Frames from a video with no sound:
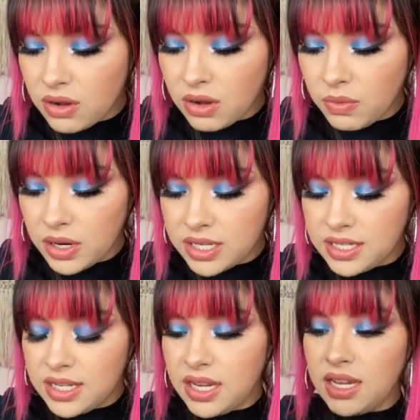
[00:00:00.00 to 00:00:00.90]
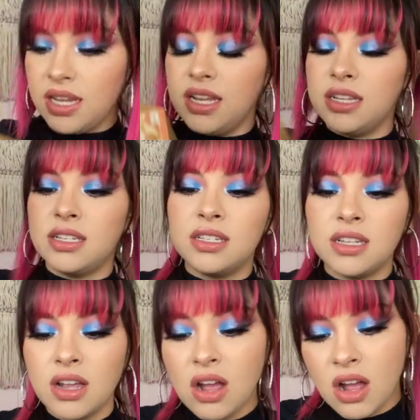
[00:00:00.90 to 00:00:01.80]
Oh, what is this?
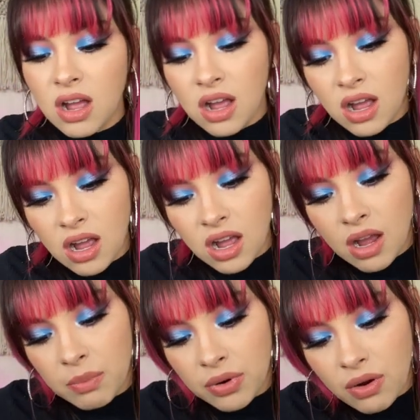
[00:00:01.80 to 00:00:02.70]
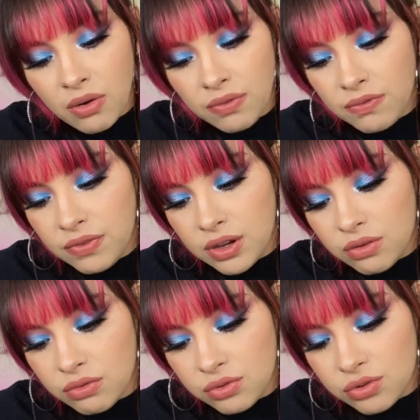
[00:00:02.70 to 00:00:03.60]

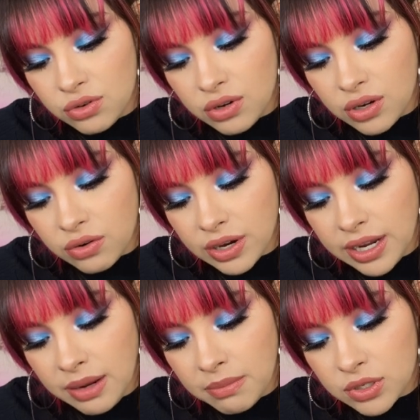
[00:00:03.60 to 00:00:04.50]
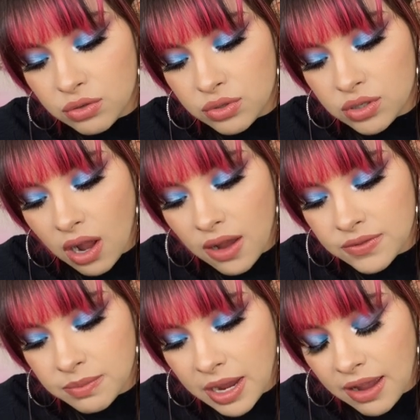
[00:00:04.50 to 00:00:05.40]
Profusion cream to
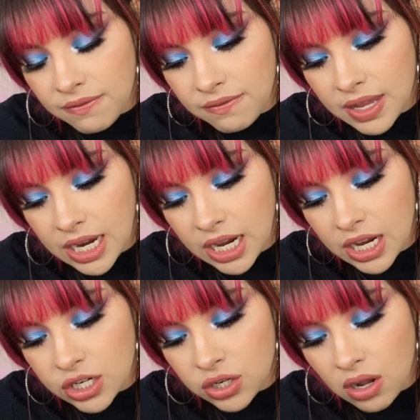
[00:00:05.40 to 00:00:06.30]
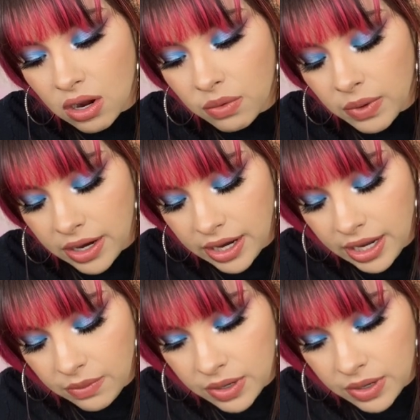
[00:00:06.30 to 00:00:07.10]
soft matte finish, long wearing.